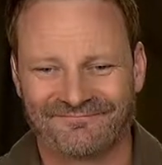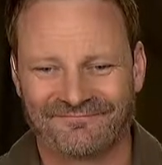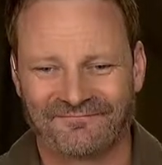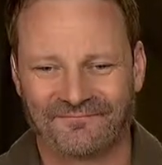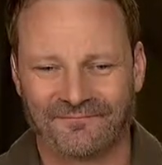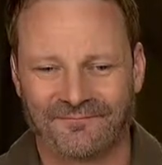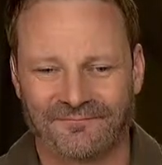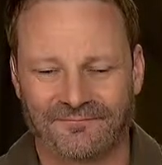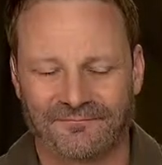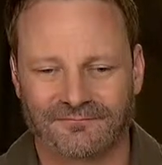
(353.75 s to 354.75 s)

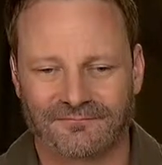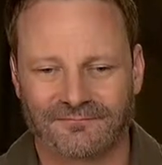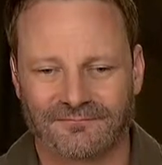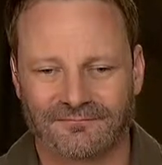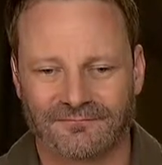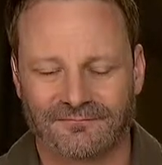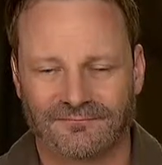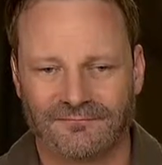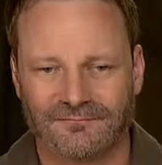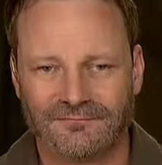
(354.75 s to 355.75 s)

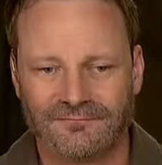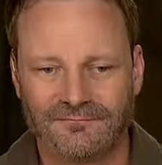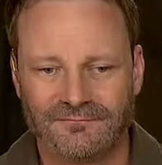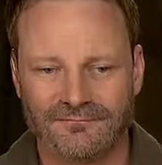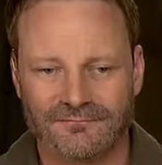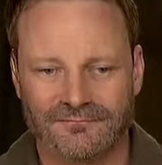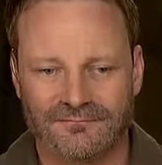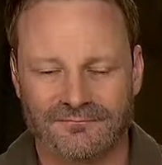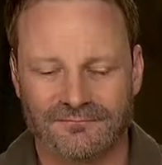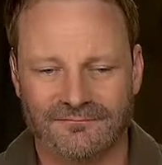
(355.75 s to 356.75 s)

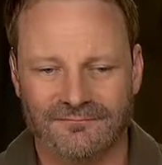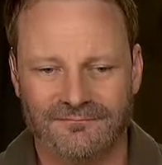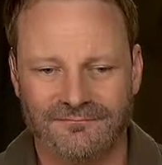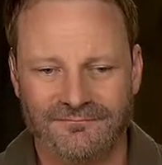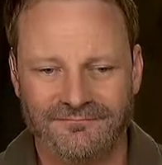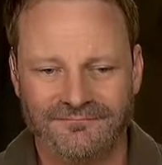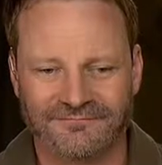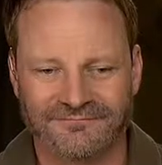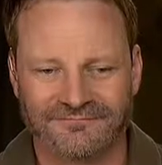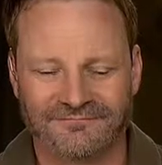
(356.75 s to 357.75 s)

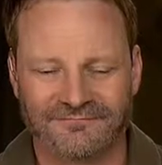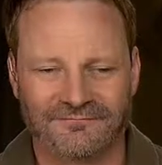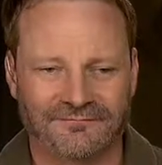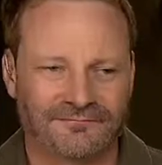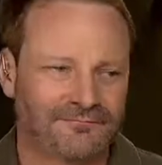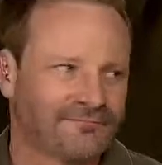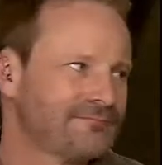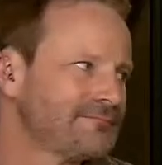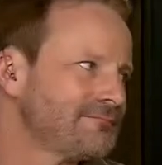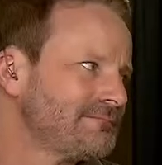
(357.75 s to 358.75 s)

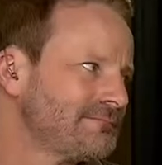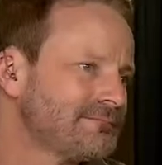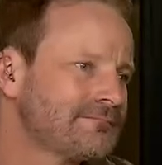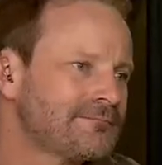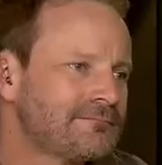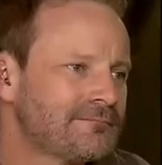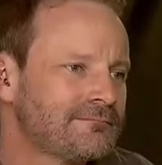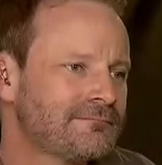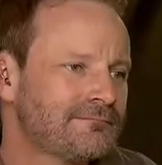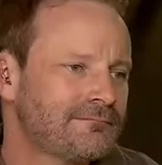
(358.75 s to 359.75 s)

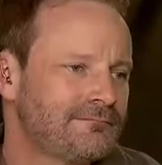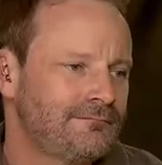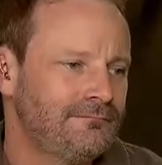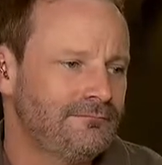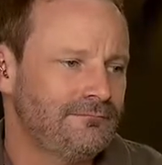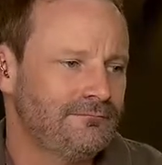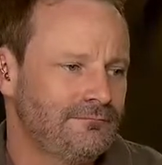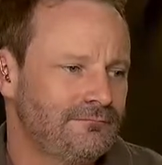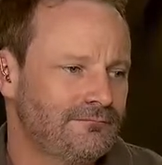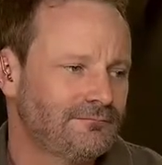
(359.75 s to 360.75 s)

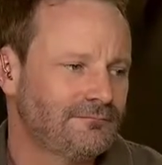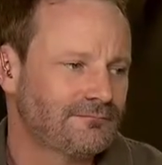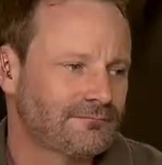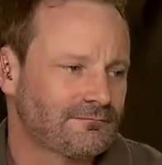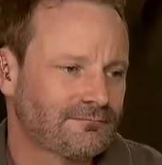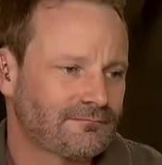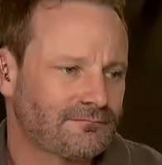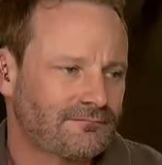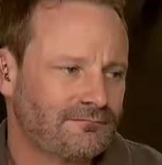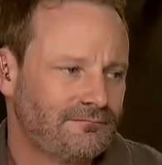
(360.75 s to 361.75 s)
(silent)